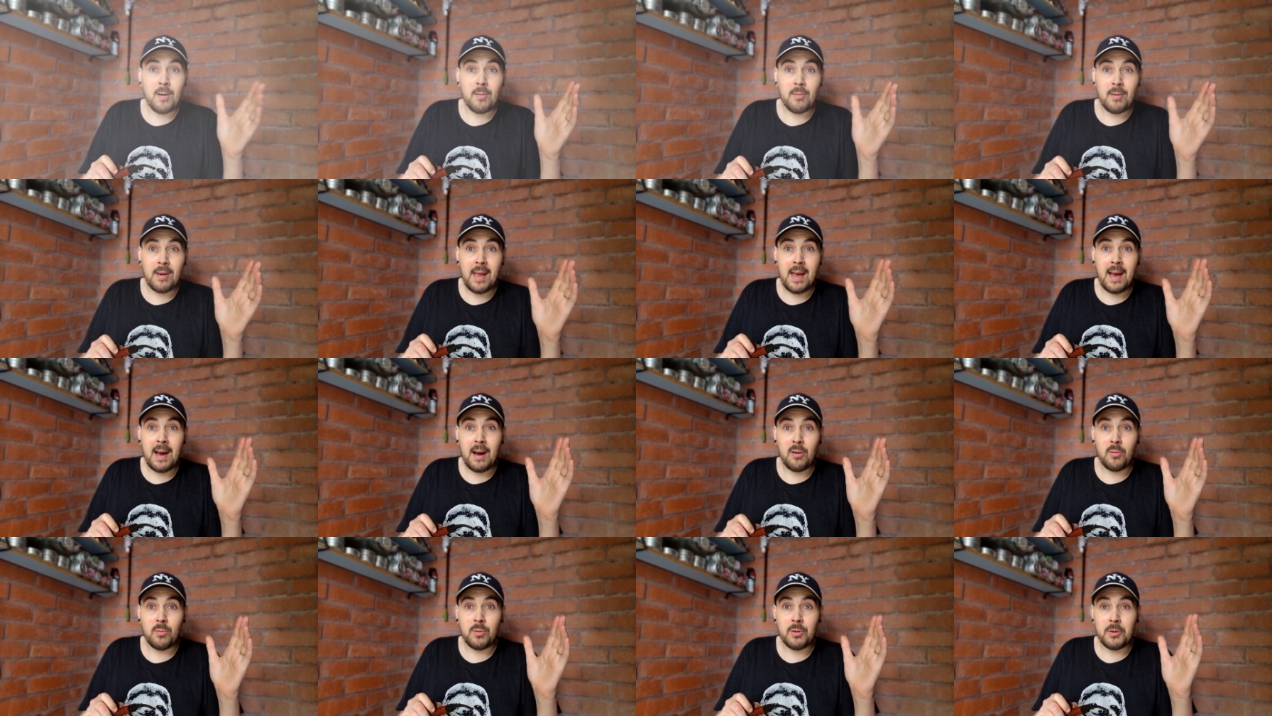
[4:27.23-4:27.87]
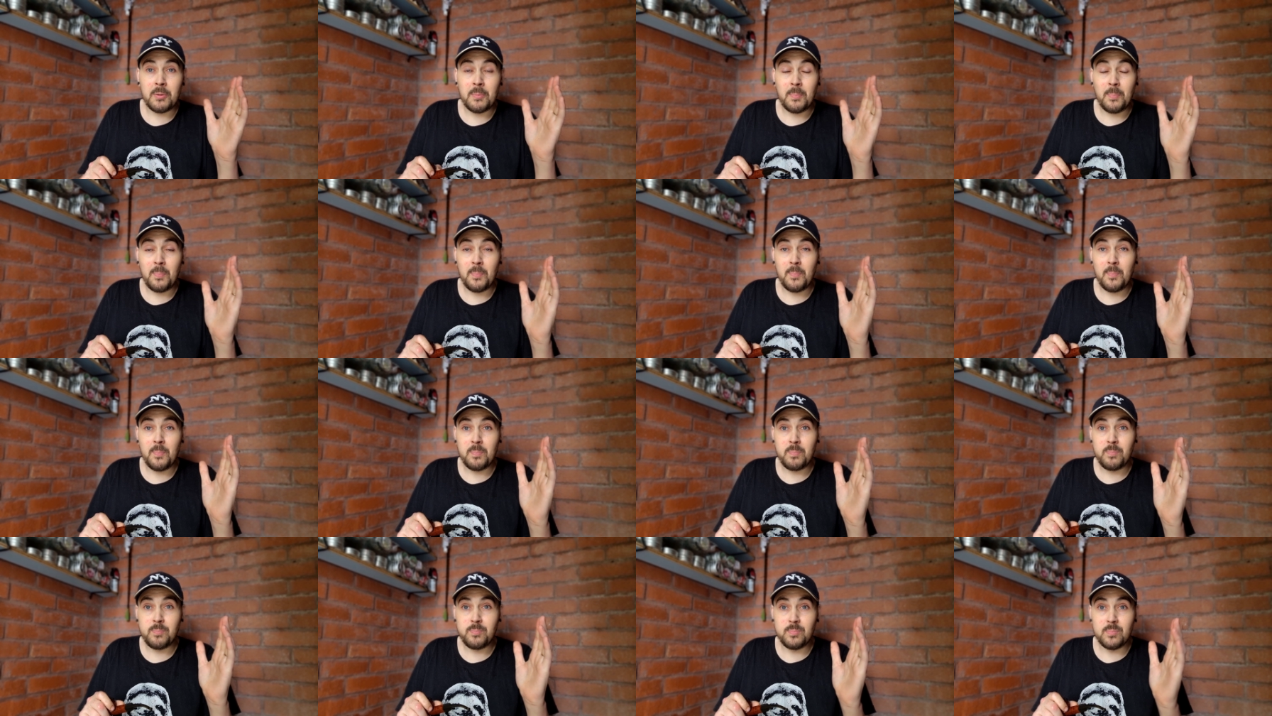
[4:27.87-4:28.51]
out, let out of the
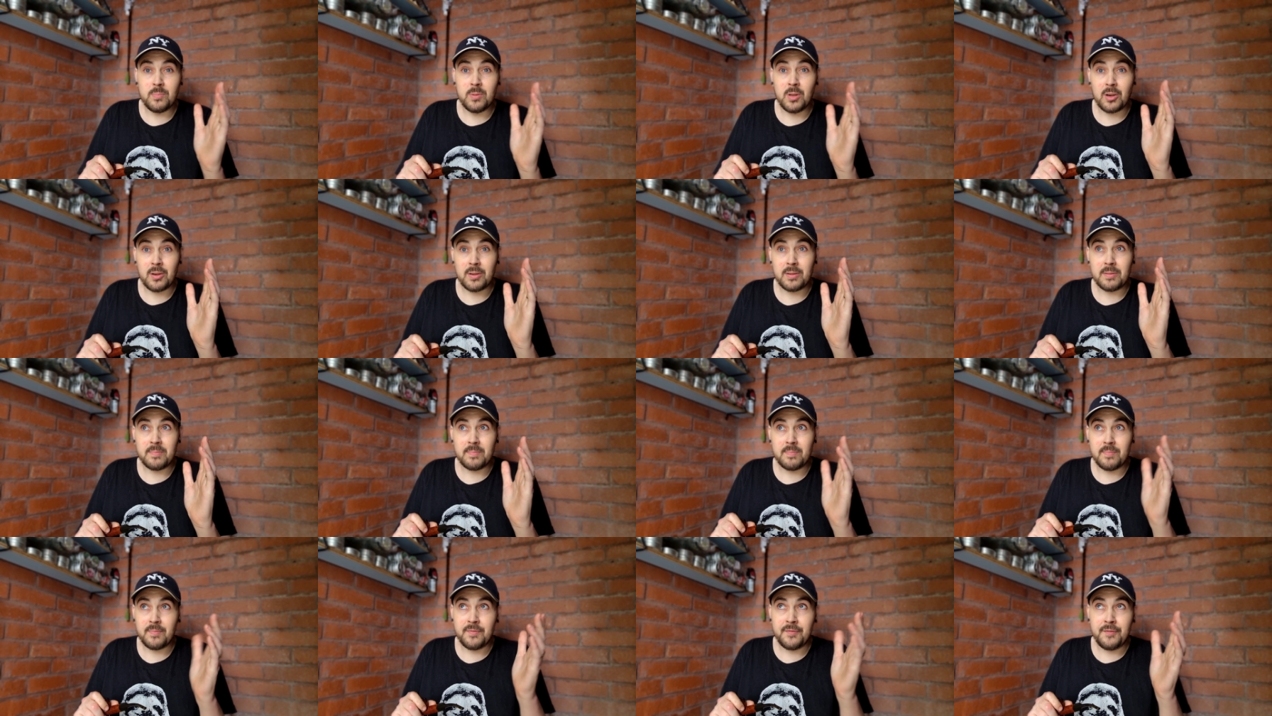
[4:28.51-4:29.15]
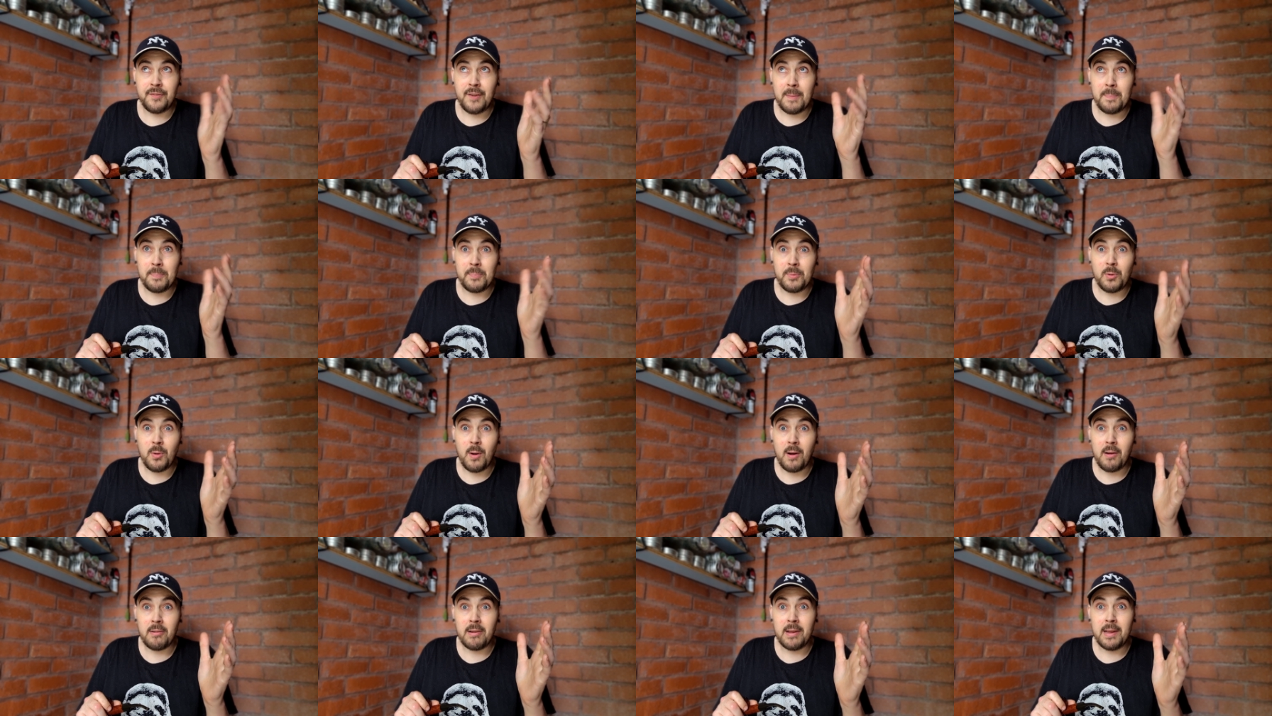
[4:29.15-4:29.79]
like
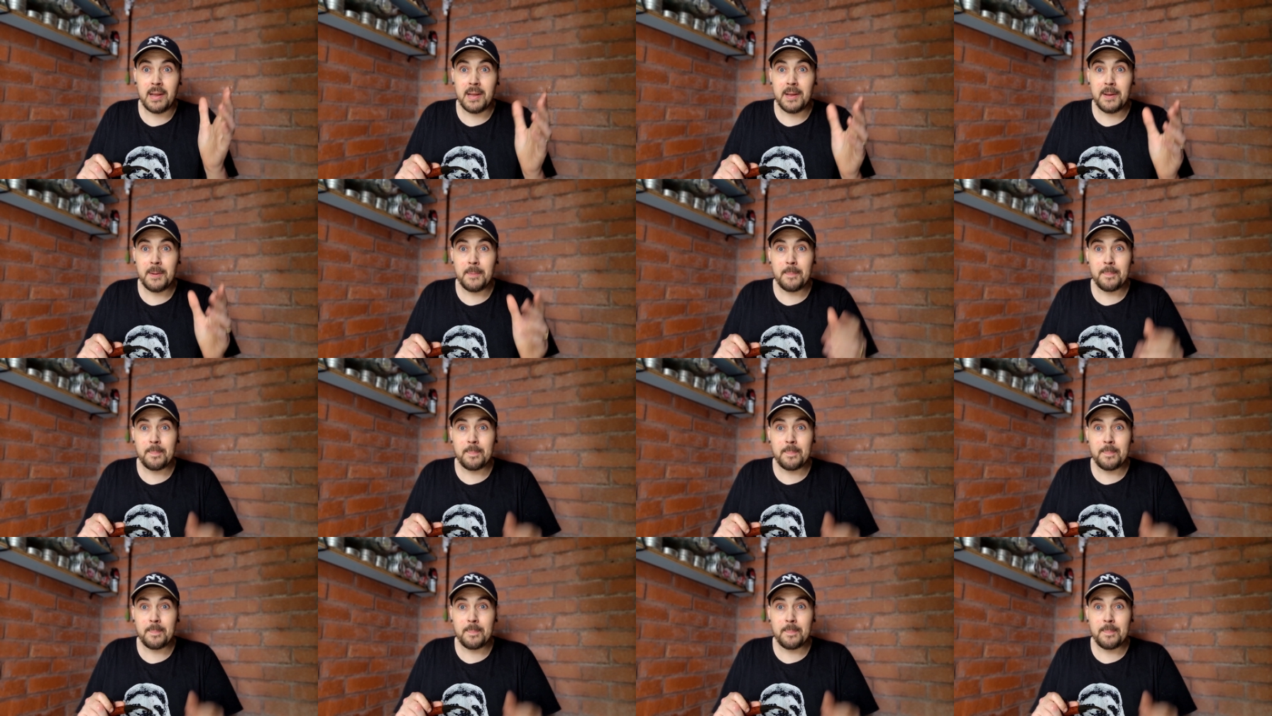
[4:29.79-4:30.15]
February.